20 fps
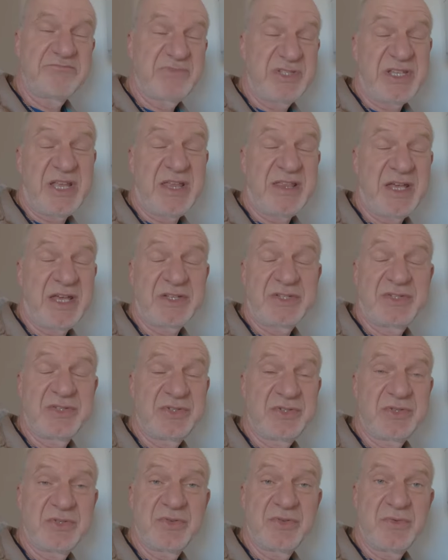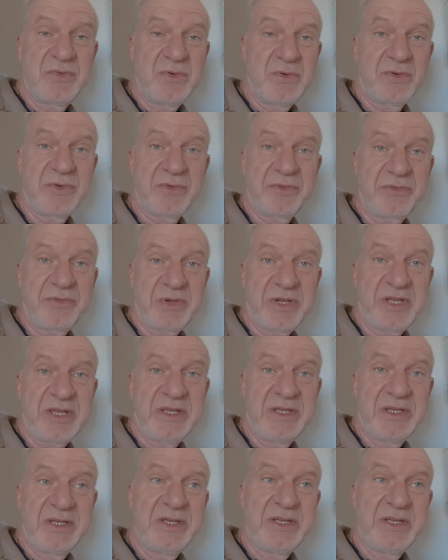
set that to two or three.